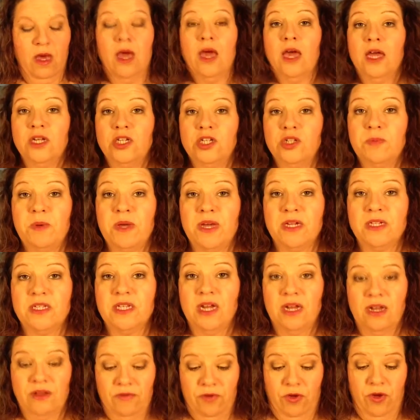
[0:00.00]
and just because I
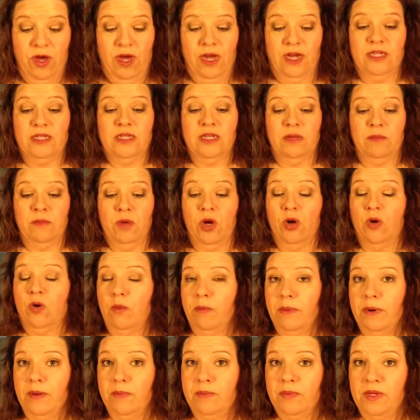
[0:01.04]
love you guys, I'm going to
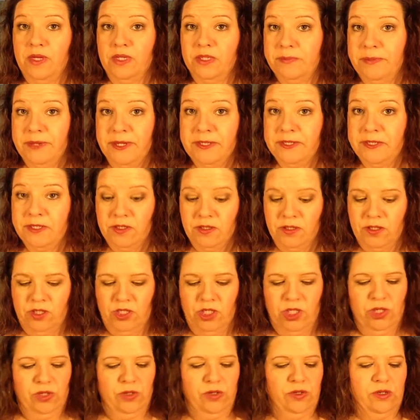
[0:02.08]
open up these pencils
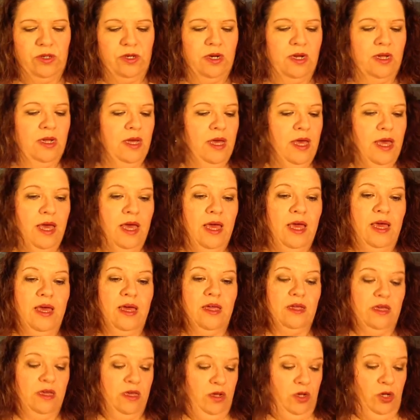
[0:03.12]
too
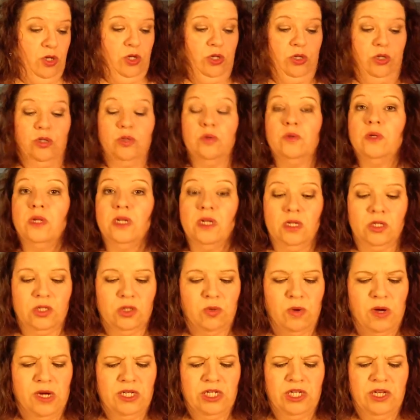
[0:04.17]
and do a little
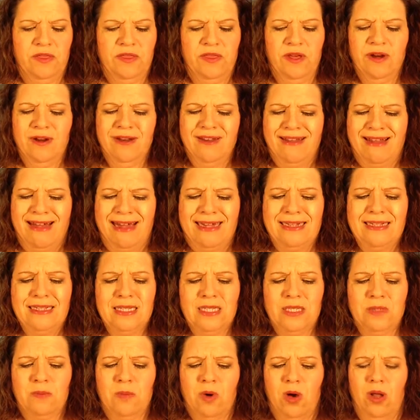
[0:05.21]
swatchy. They're a lot
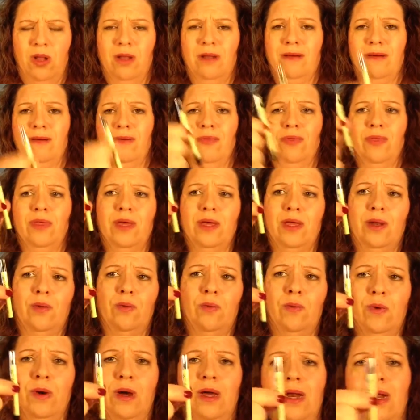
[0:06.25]
smaller than
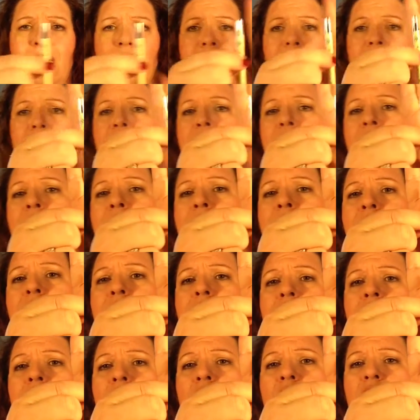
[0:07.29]
what I
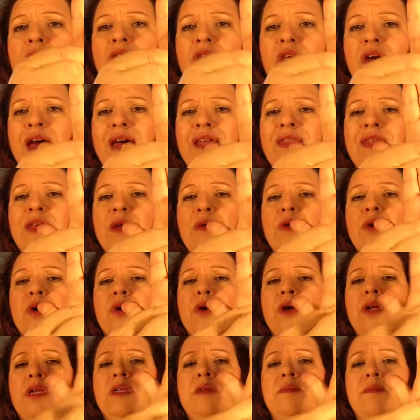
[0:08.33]
thought they were
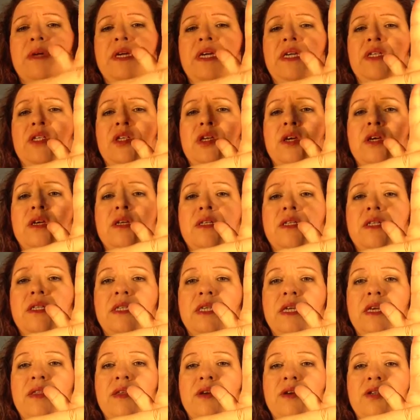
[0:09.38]
going to be. So you can
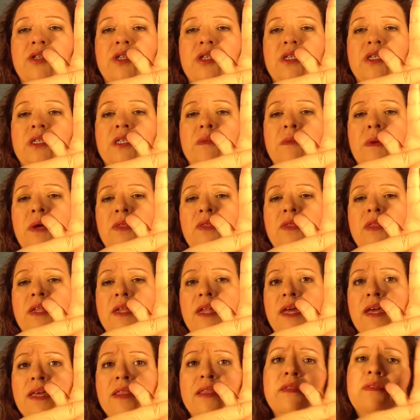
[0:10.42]
see they're just about the
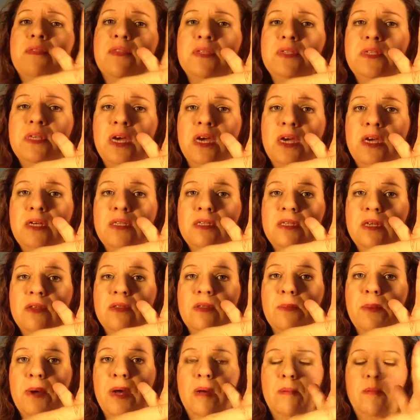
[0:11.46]
length of the size of
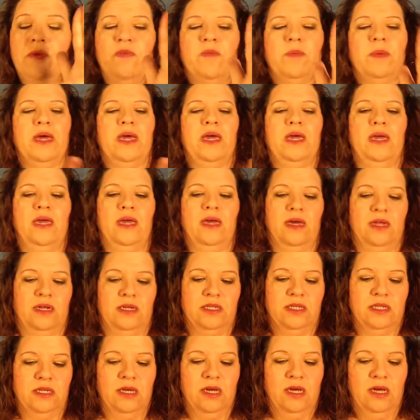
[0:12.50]
the palm of my hand.